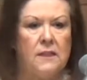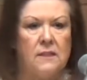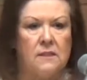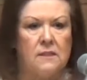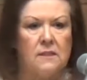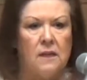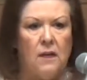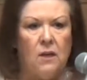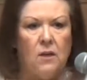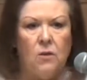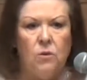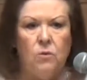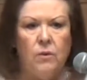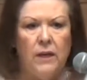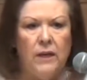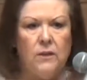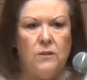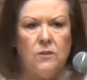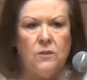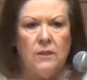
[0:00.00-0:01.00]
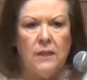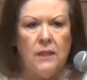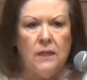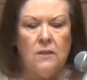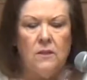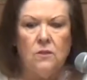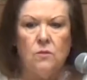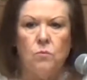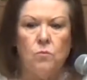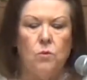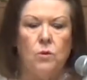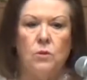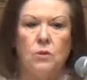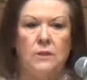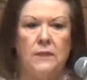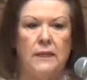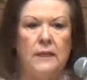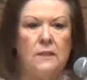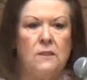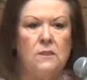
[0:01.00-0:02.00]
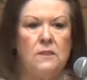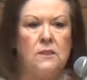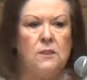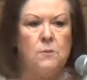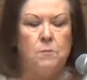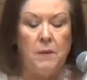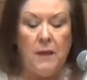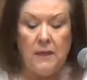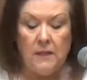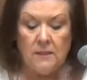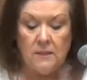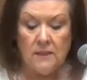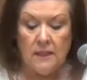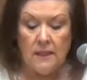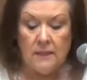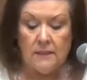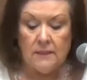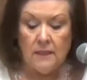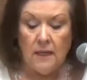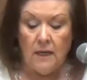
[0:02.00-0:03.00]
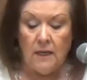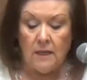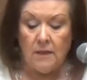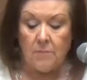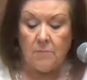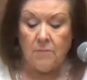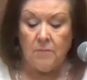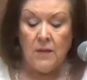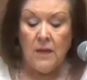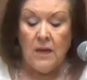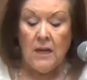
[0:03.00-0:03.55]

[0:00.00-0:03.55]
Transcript: this who entered into the world, into space and time?